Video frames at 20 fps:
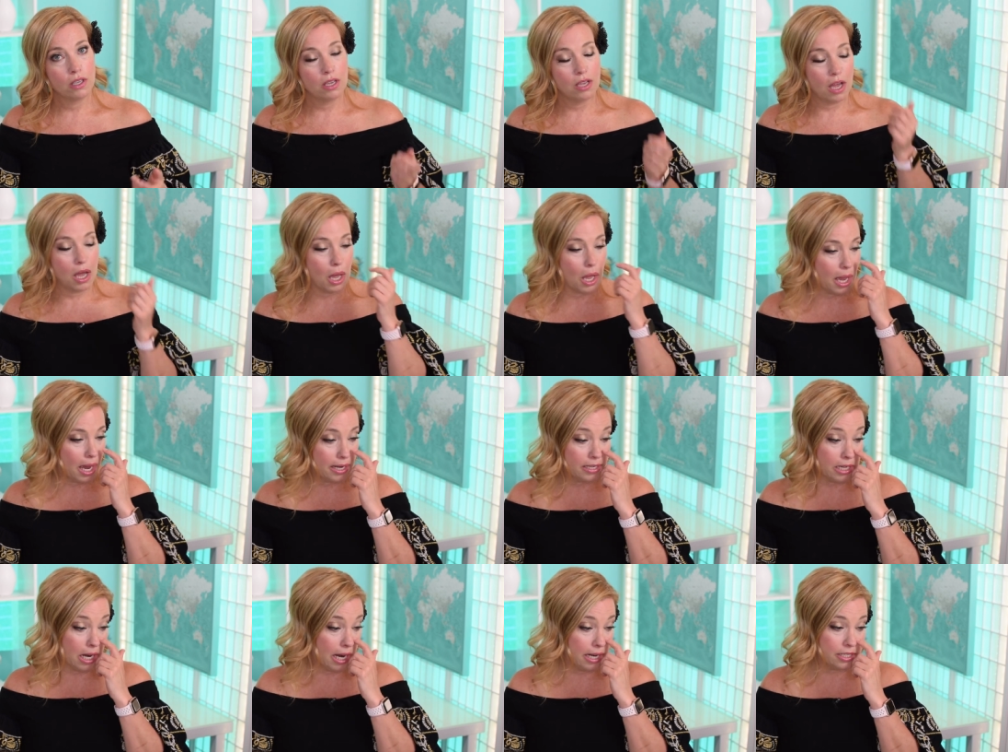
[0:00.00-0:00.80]
Uh,
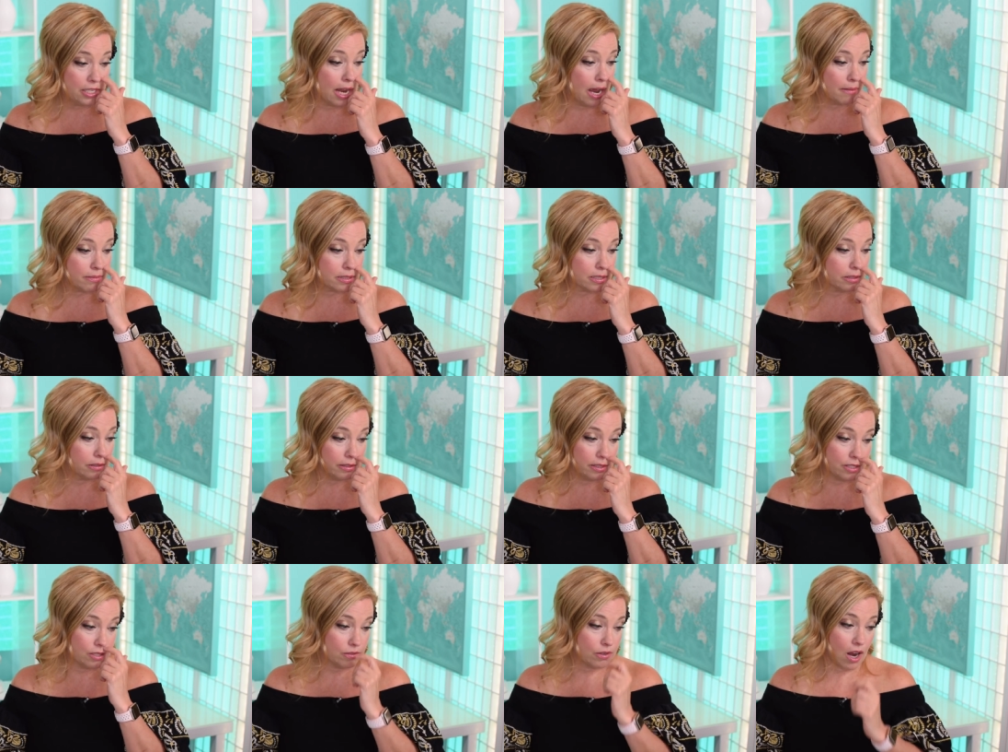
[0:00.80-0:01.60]
I, I,
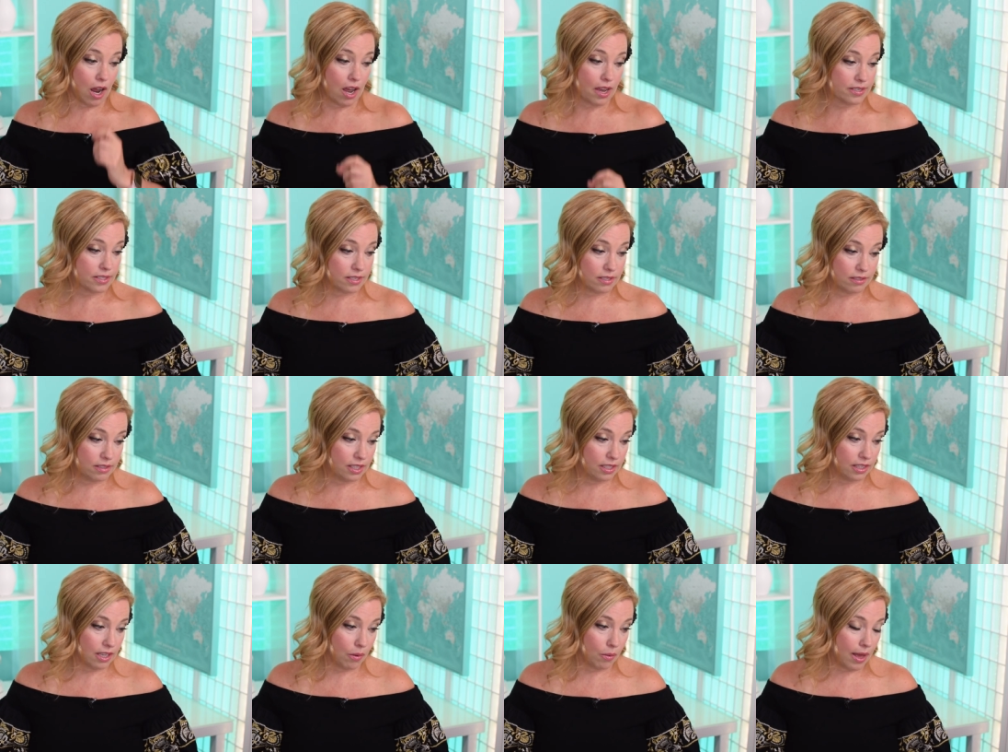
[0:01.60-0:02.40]
absolutely do not
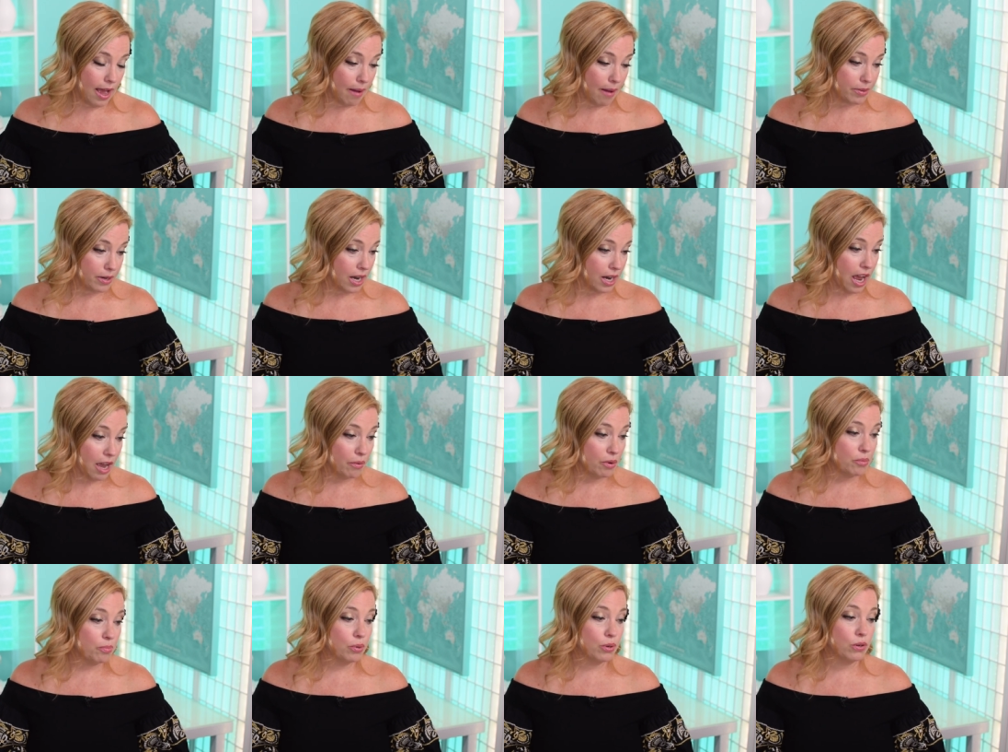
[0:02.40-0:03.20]
think that will happen. I
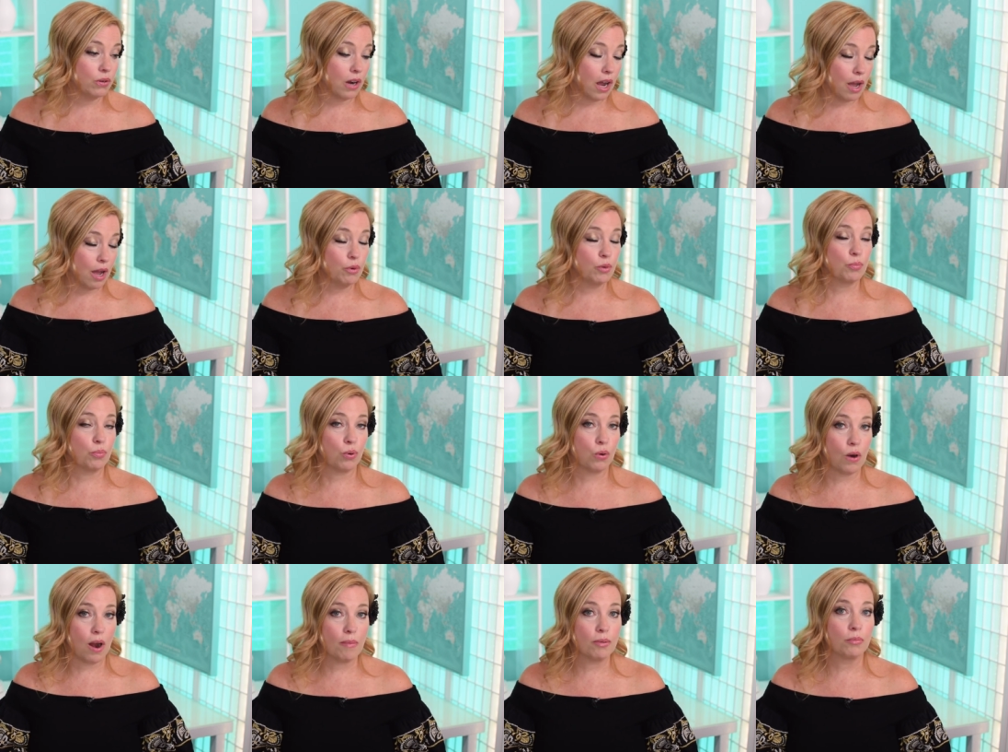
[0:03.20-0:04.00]
would, I would
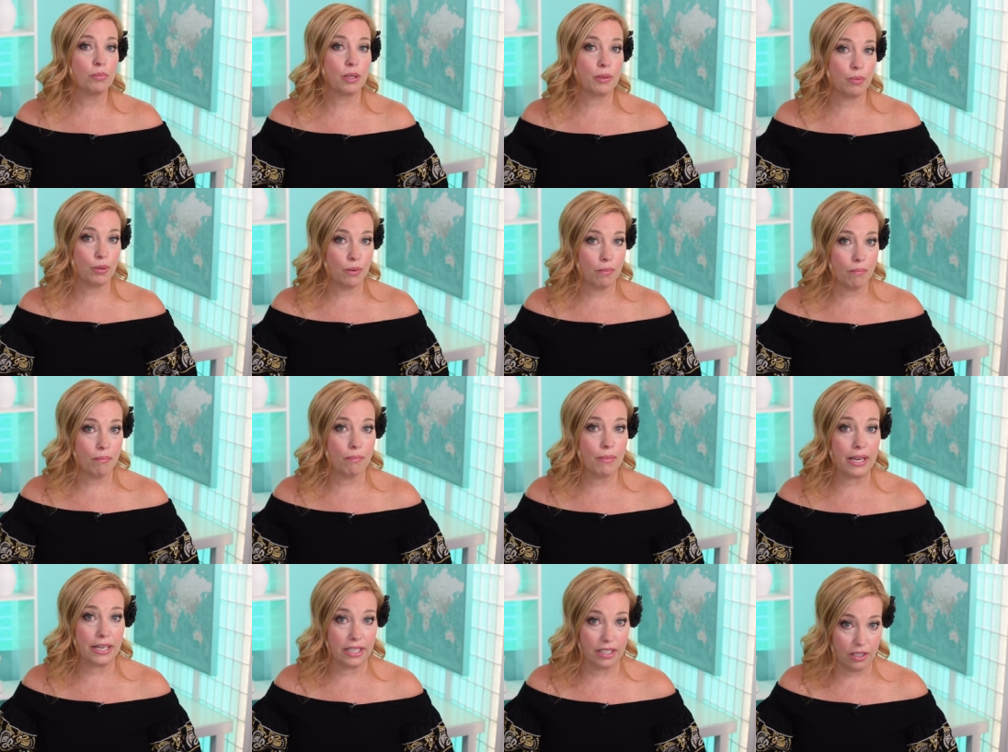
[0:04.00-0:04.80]
probably put
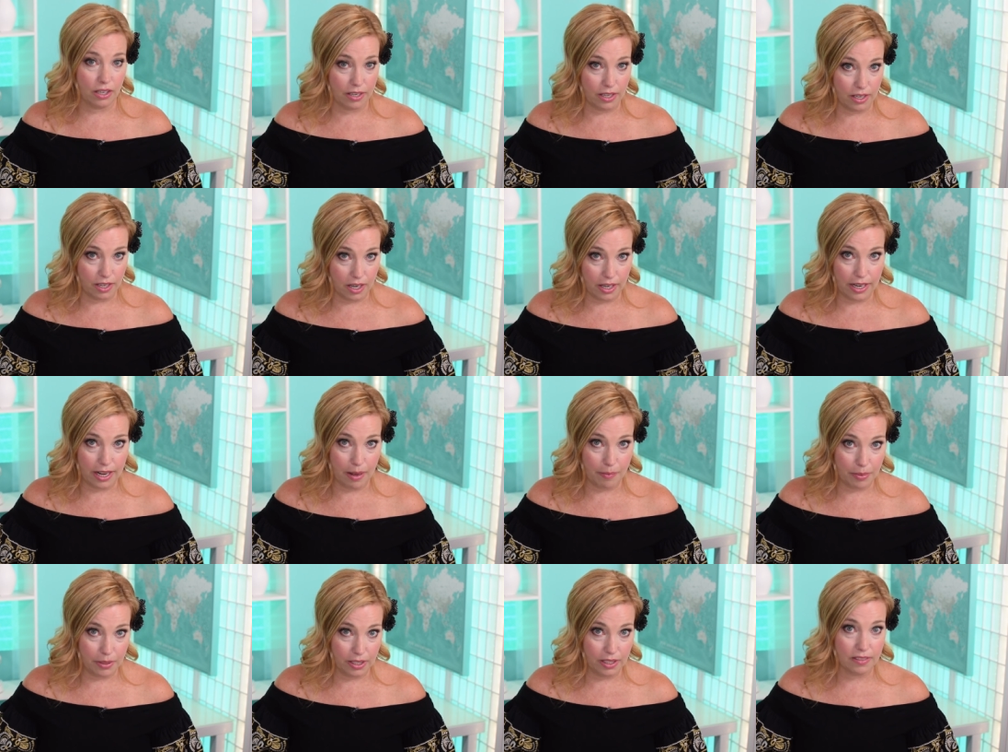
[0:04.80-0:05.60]
money on it not
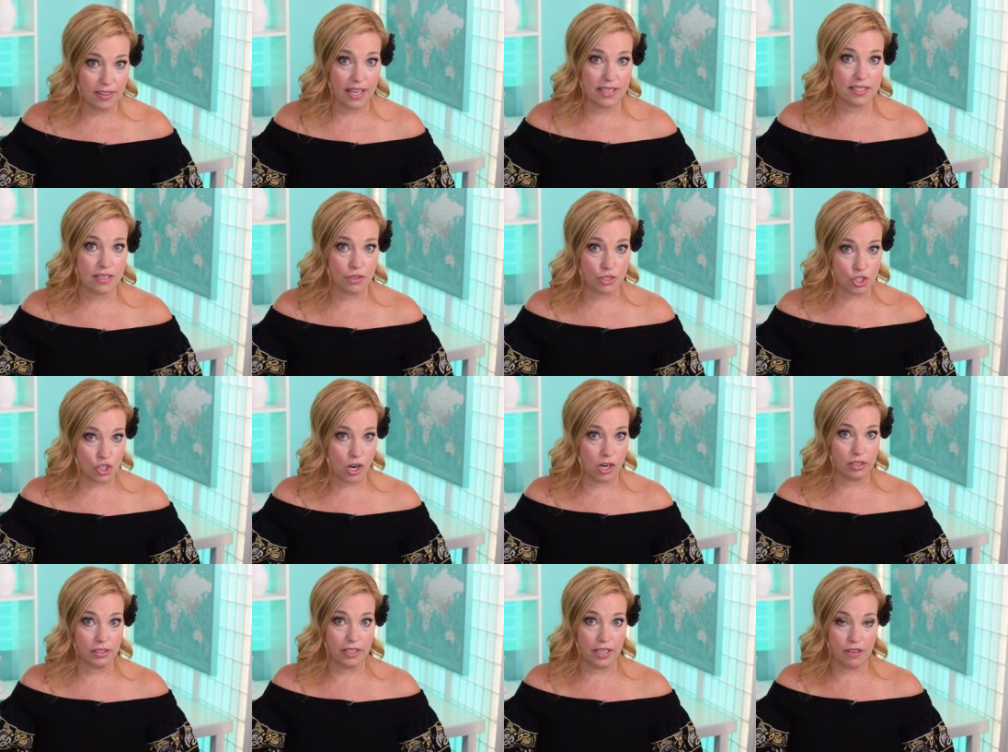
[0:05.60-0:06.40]
happening. That's how
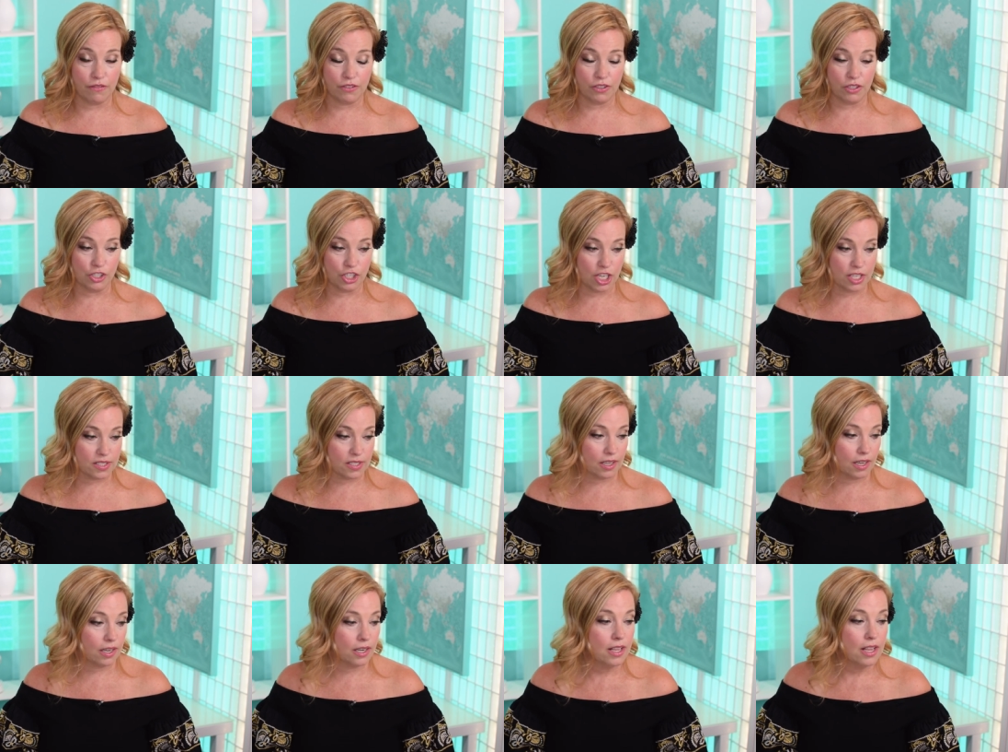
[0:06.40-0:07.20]
strongly I feel,
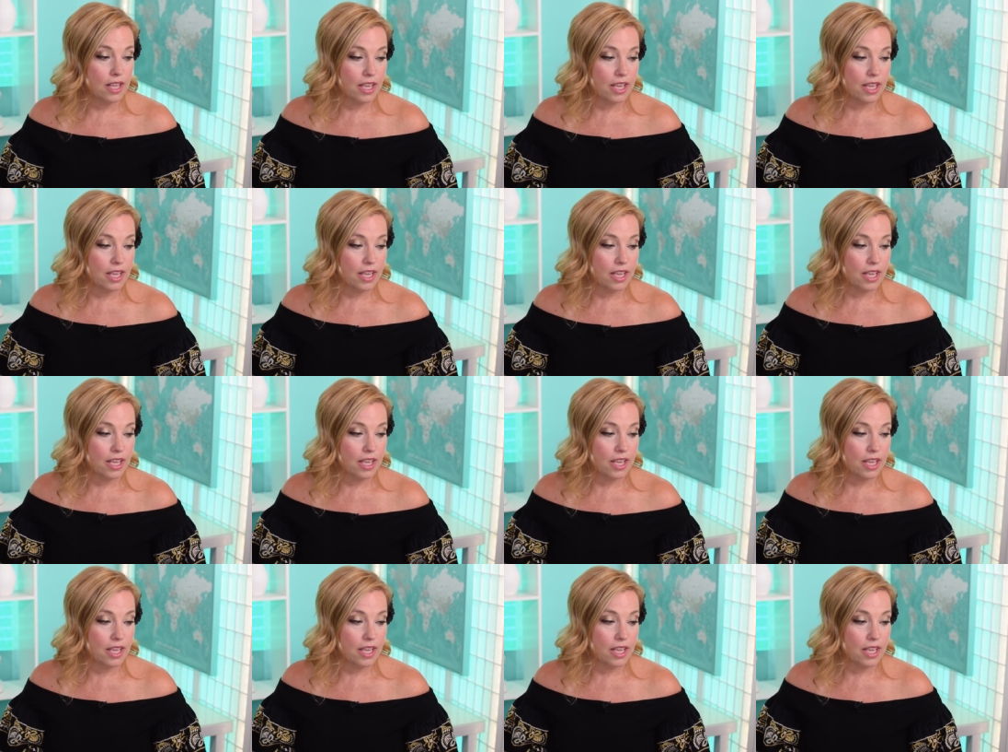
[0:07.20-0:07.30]
Jessica.